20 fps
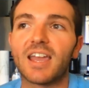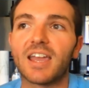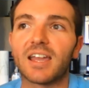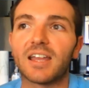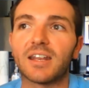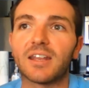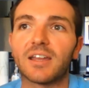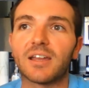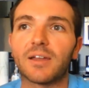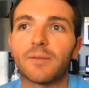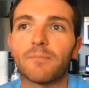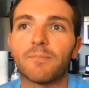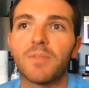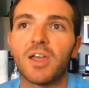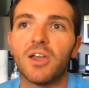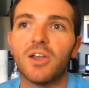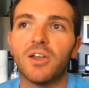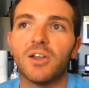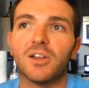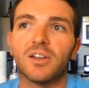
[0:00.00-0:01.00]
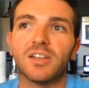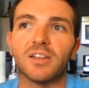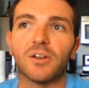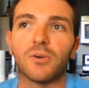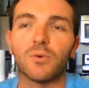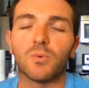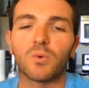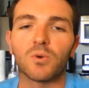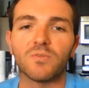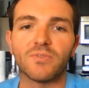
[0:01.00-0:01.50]
And
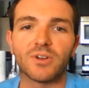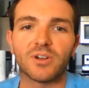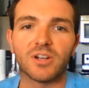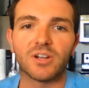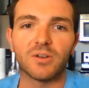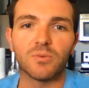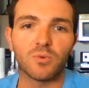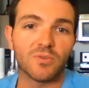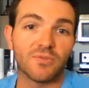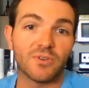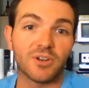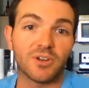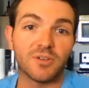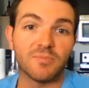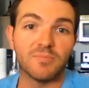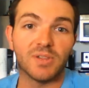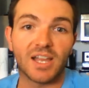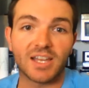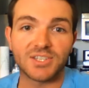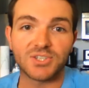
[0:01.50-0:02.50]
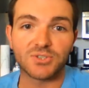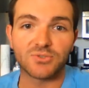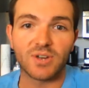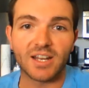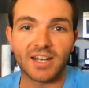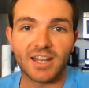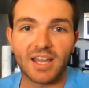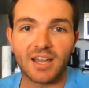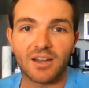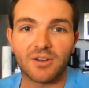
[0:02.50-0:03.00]
we're very blessed
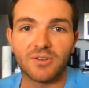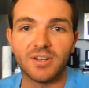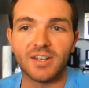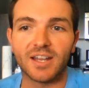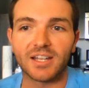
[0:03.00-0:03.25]
right now,